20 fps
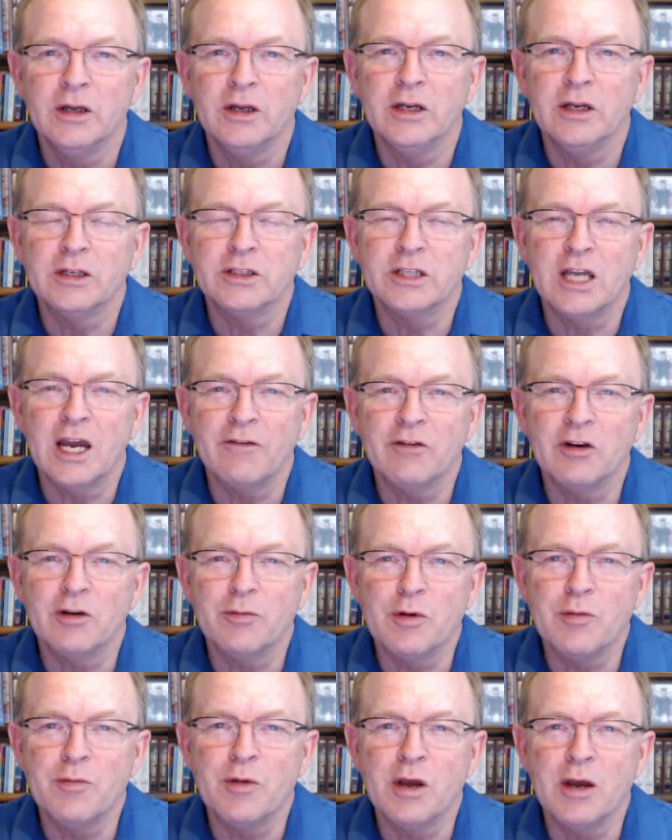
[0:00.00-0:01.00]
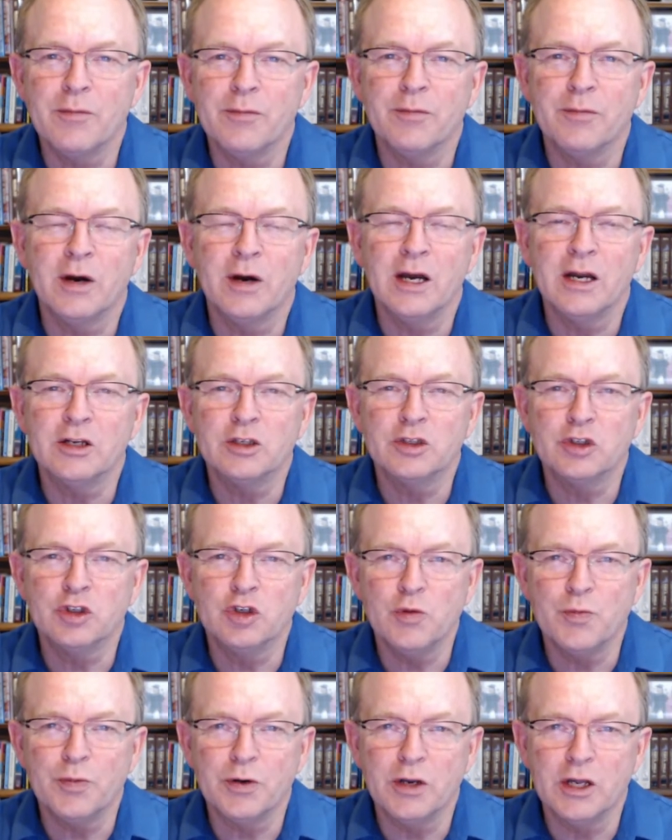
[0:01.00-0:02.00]
is having to be met by a
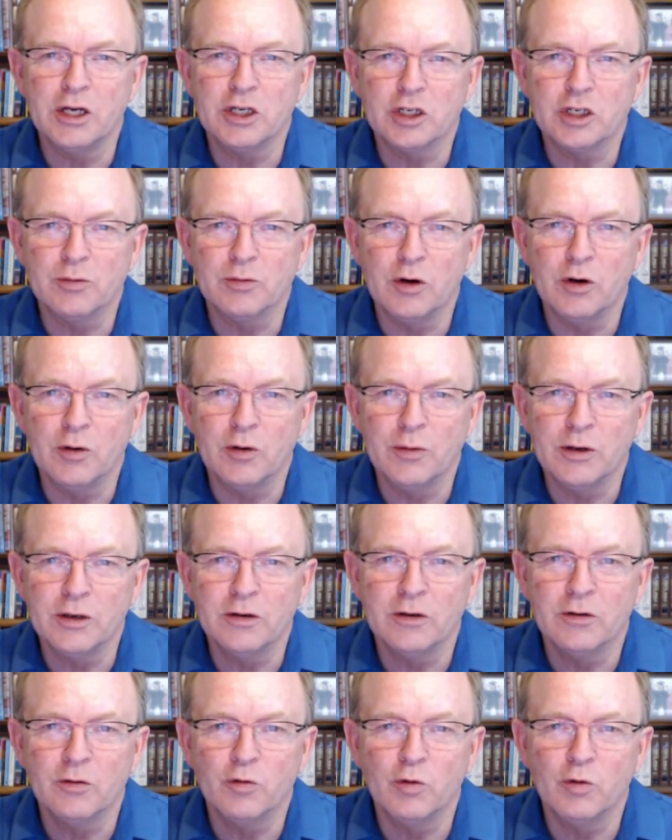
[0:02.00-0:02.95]
supination moment